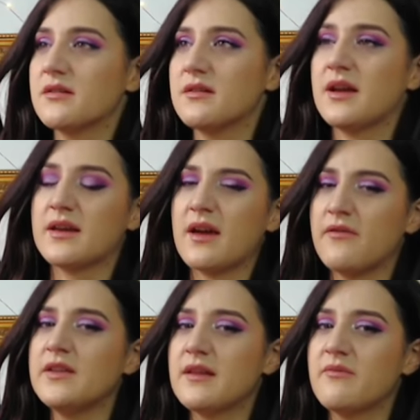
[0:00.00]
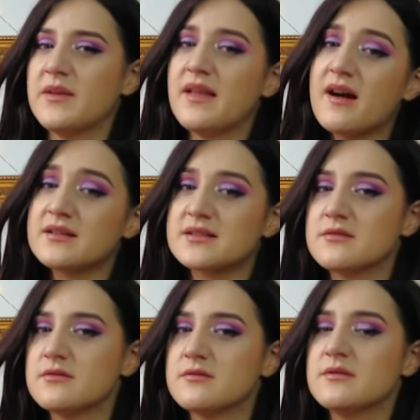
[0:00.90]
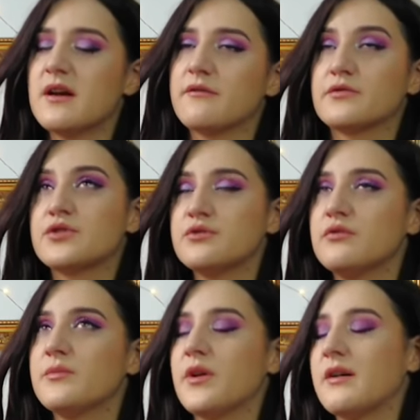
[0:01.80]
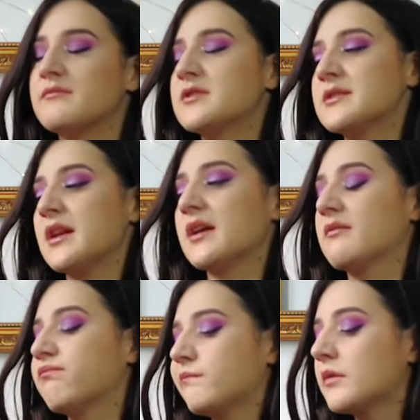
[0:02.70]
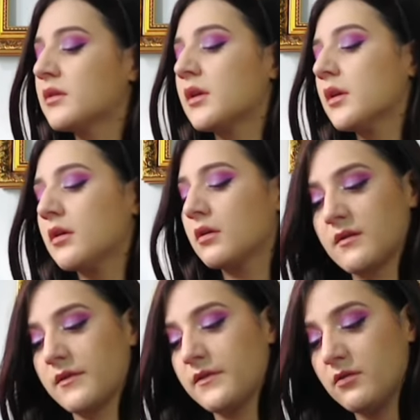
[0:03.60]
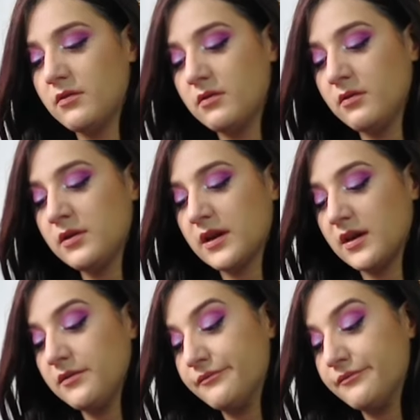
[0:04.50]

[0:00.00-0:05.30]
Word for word: Like, I think they've been asked to do that for sure, but I'm just like, Ugh. so okay.